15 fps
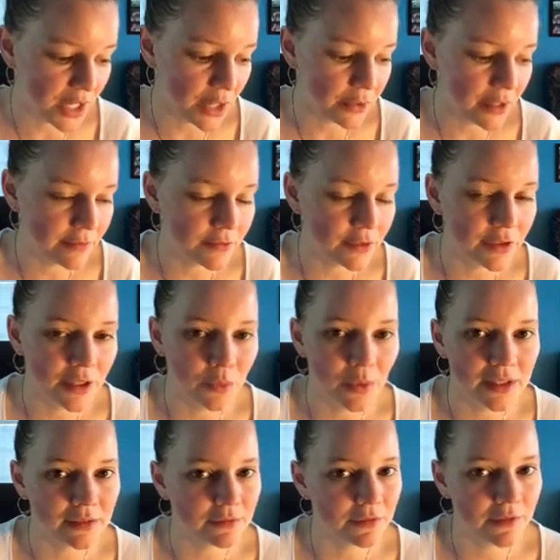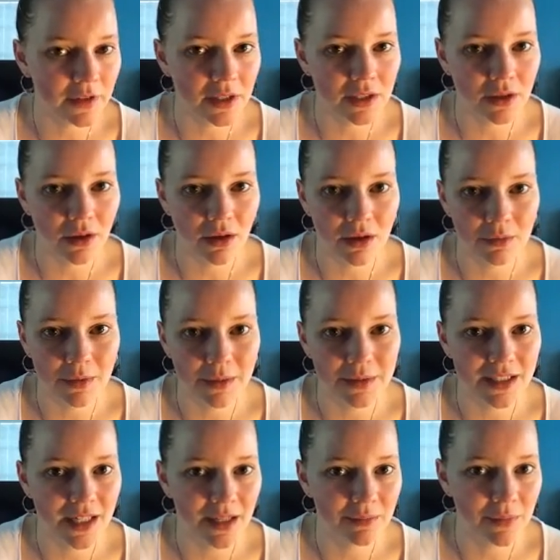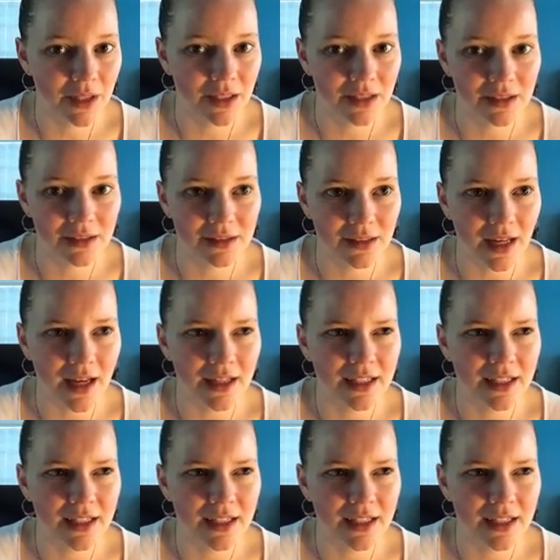However, it wasn't for very long, maybe 10 minutes.